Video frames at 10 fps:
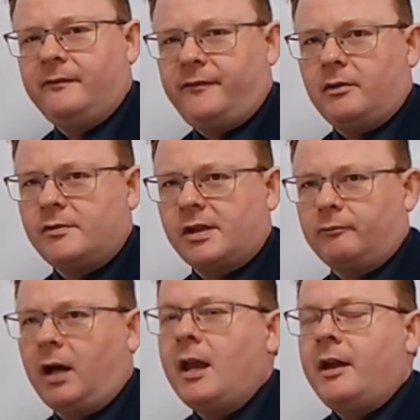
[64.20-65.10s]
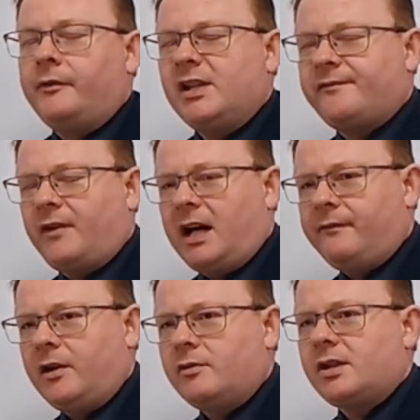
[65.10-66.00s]
filter. Right, this fine
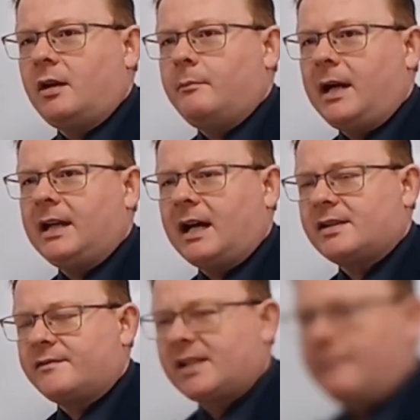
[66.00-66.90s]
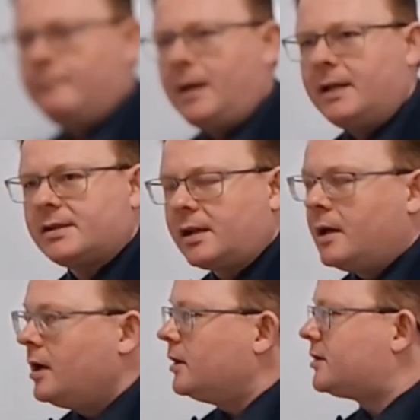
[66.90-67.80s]
filter are made out of sand beds,
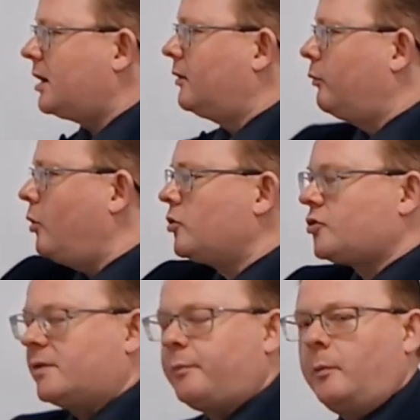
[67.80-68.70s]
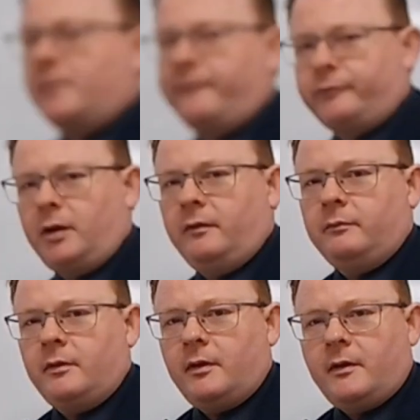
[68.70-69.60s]
so the water is pumped through
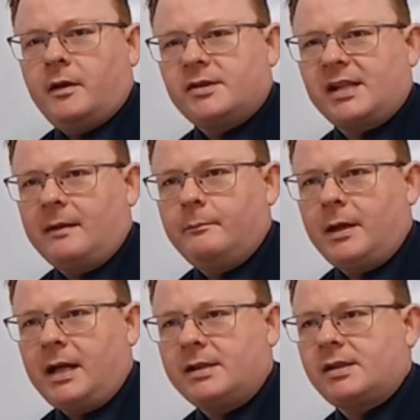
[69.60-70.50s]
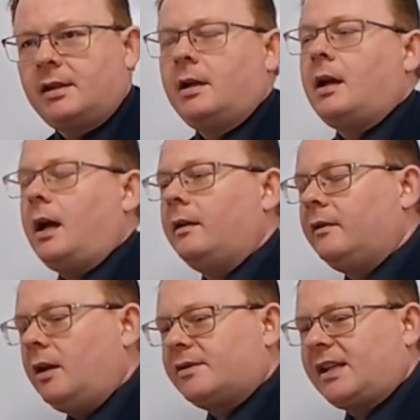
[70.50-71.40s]
sand beds and
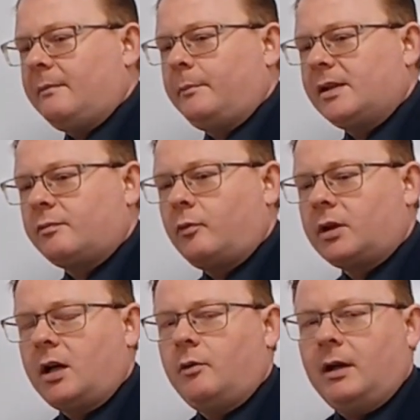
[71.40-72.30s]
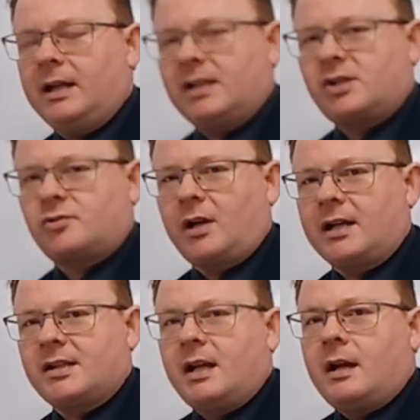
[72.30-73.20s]
those sand beds will go and
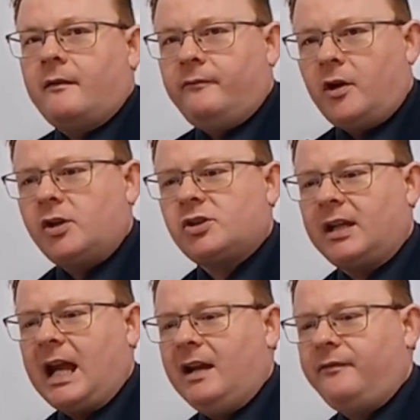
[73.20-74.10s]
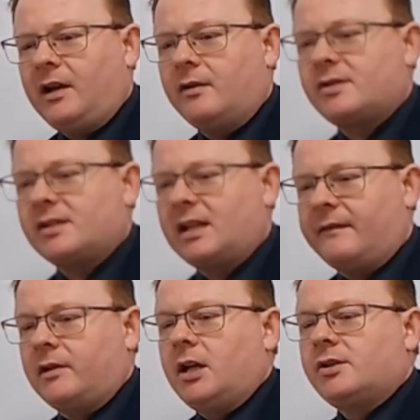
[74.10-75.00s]
extract virtually anything else that's left.
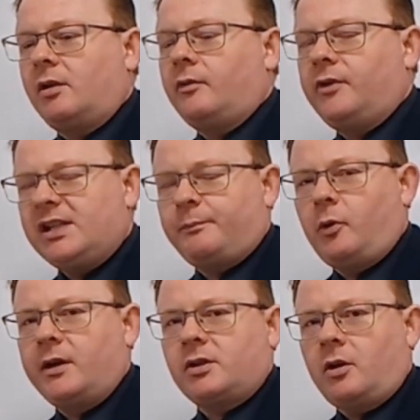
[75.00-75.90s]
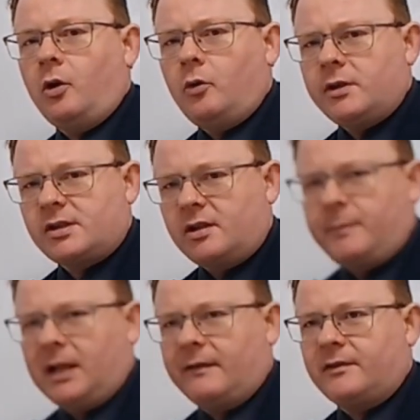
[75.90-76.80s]
So at this point, all that's going to be
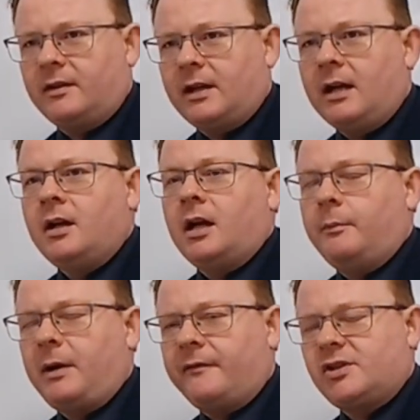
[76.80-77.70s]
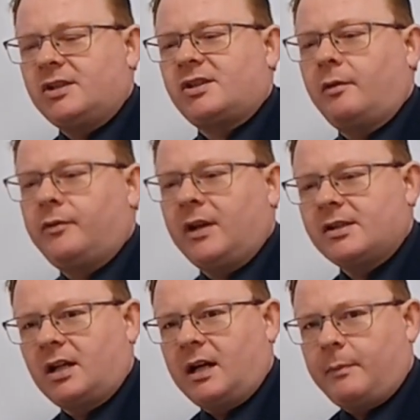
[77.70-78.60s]
left in there are pathogens, so things
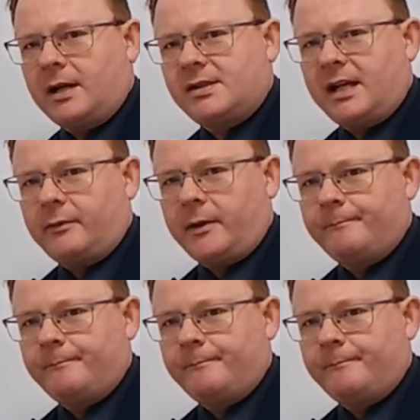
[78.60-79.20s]
like bacteria.